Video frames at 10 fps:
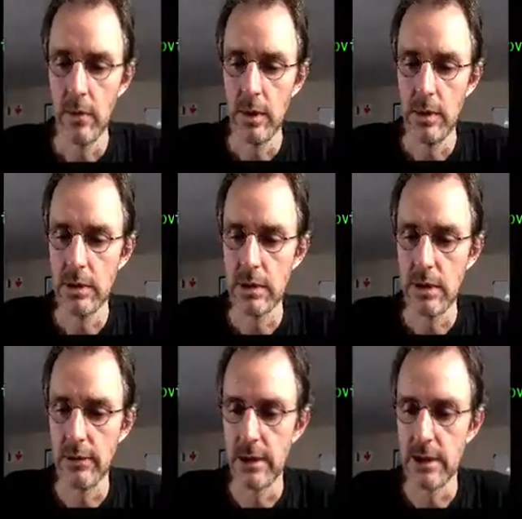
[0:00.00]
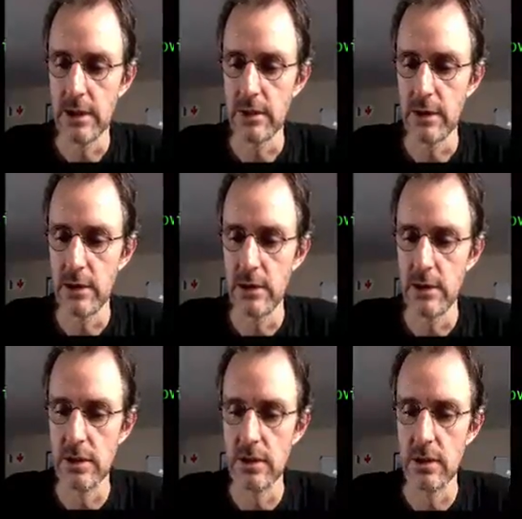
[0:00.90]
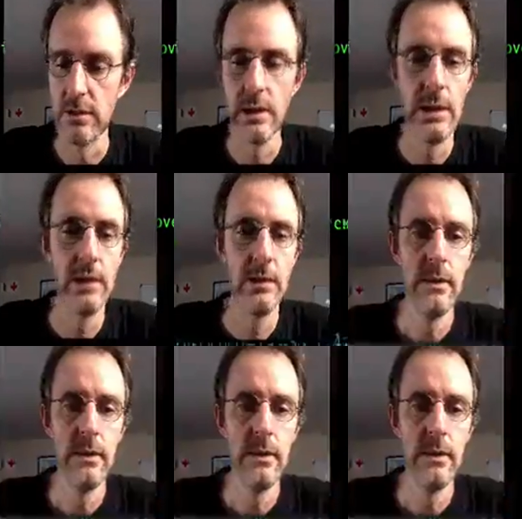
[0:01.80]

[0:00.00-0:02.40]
we used over here 61203,